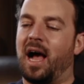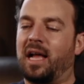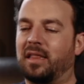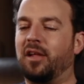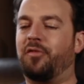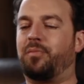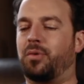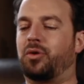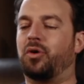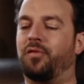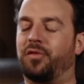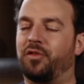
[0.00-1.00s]
I love
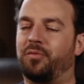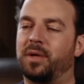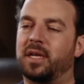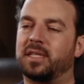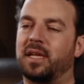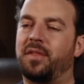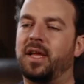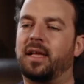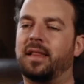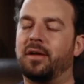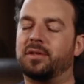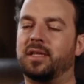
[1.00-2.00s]
Prokofiev because I
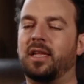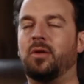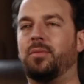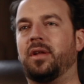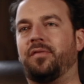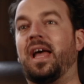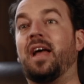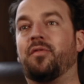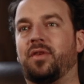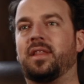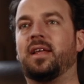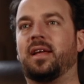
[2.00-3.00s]
think there's a little bit of
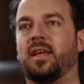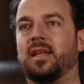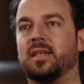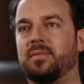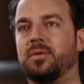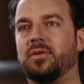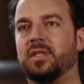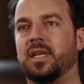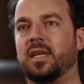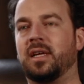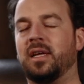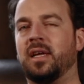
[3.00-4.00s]
everything in his
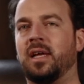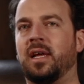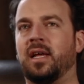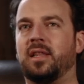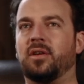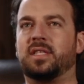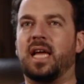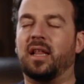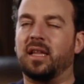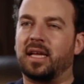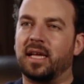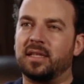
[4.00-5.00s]
music. There's
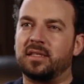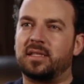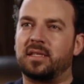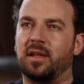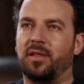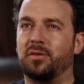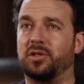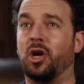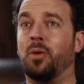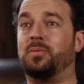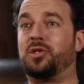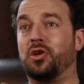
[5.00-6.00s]
elegance, there's
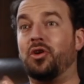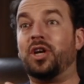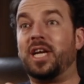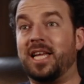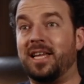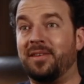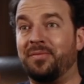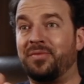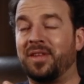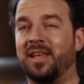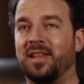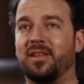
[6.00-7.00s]
absurdity,
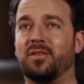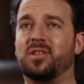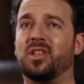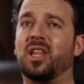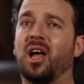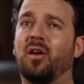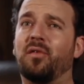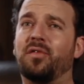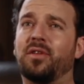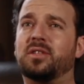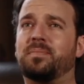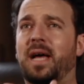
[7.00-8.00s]
there's love,
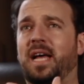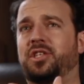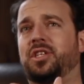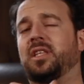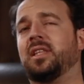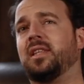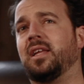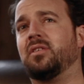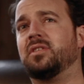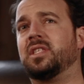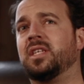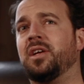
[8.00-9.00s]
there's passion,
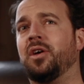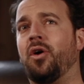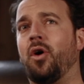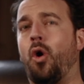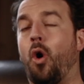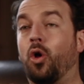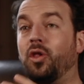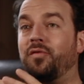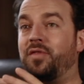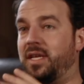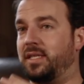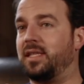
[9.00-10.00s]
there's all of
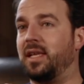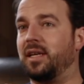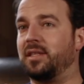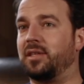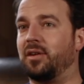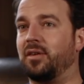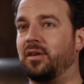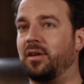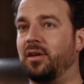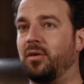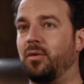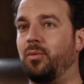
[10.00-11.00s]
these things are
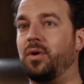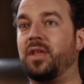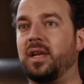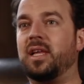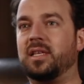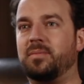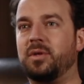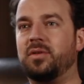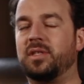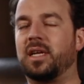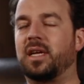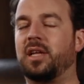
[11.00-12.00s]
within his
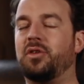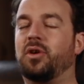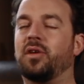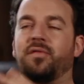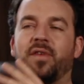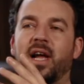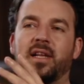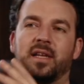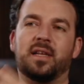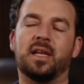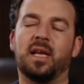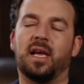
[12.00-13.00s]
music, and you can find
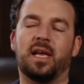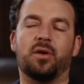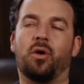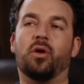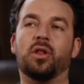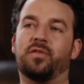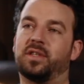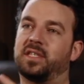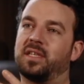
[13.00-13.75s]
it in all of his